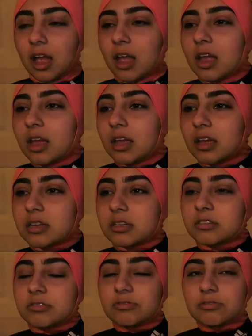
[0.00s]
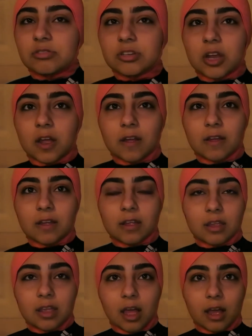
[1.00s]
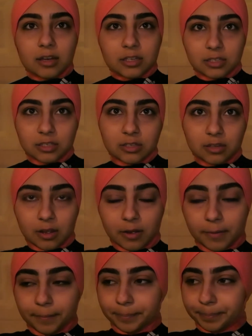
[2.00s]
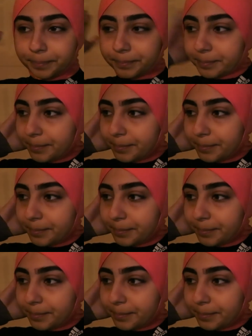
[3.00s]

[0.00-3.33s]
and yeah I just um,